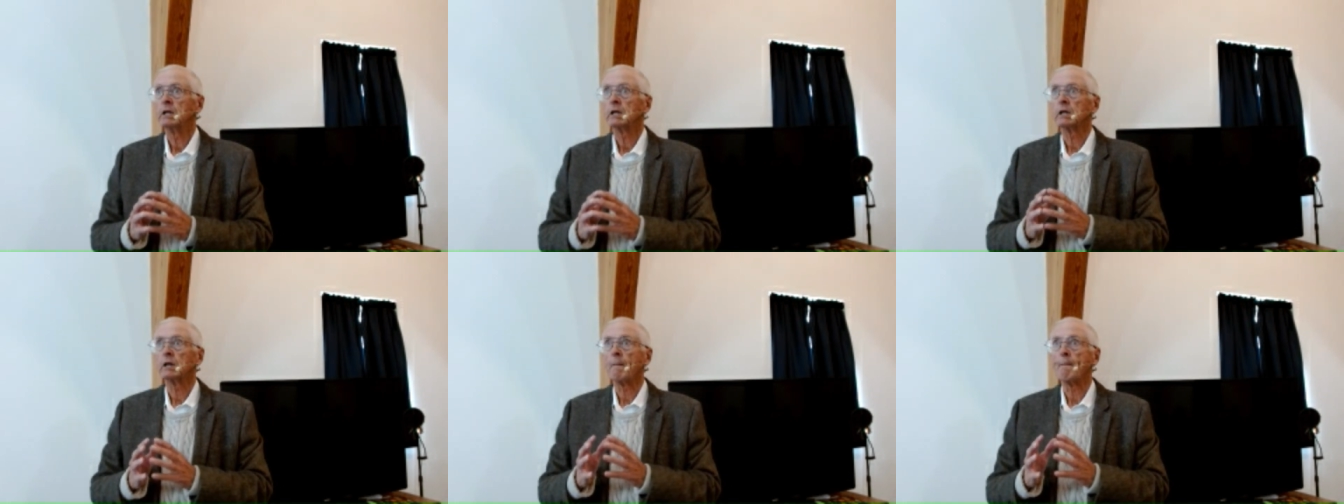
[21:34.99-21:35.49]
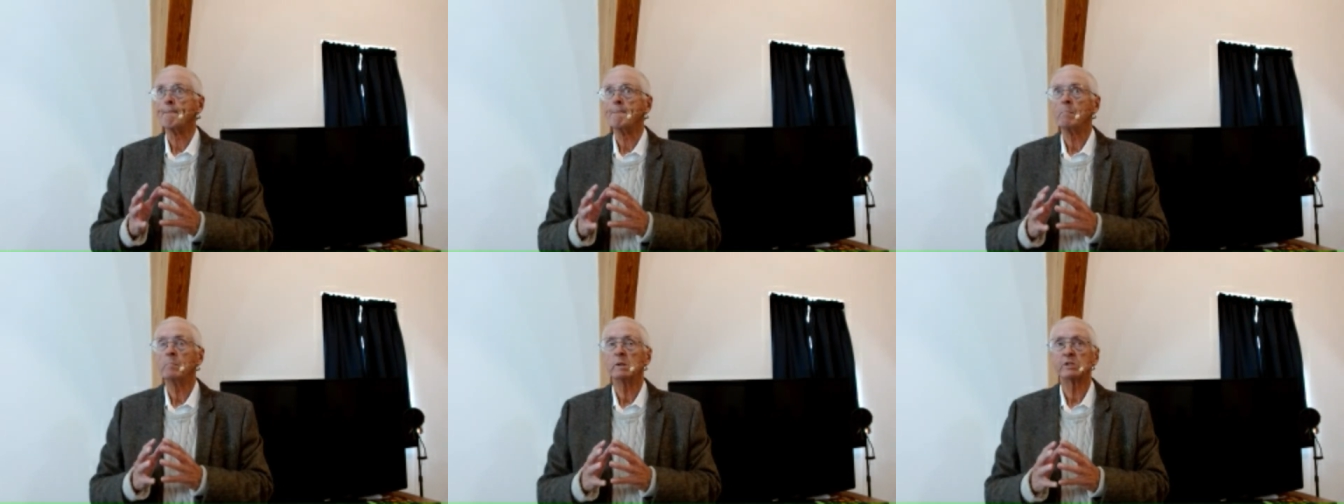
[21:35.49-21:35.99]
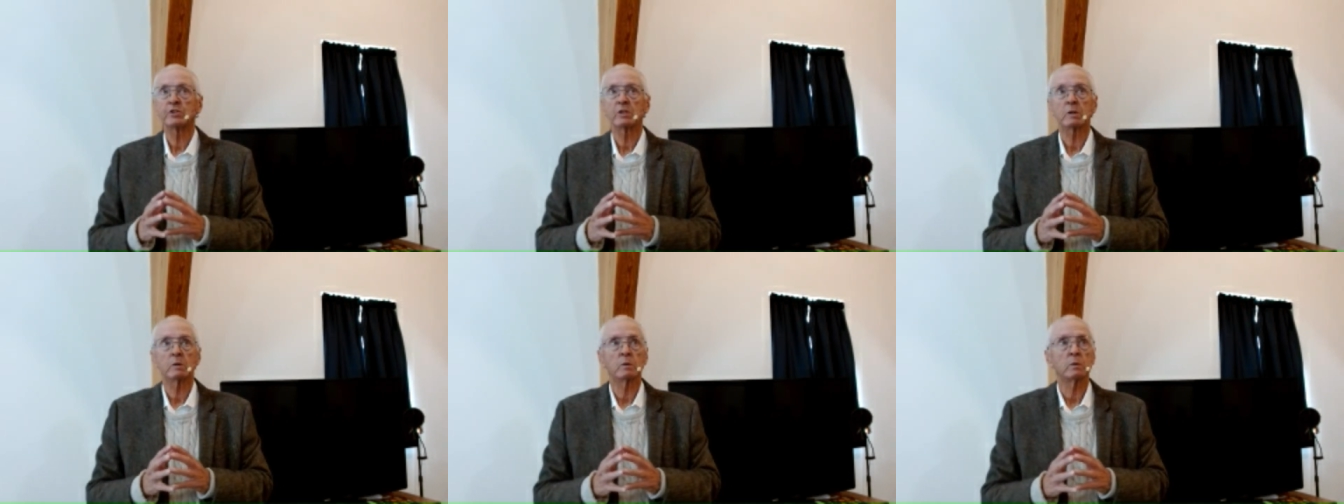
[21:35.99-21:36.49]
a
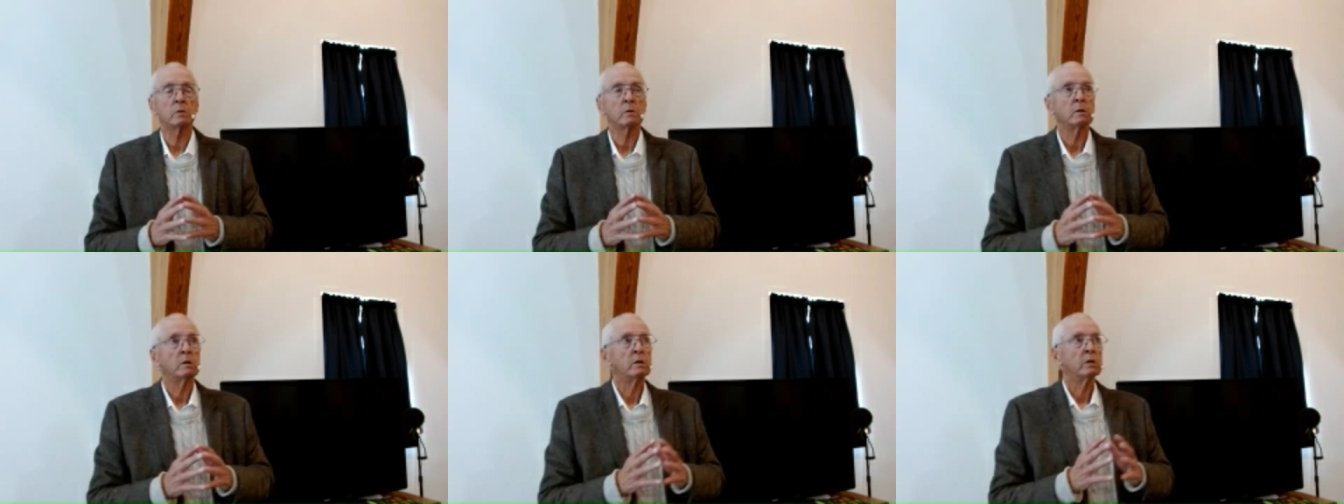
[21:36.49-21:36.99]
mystical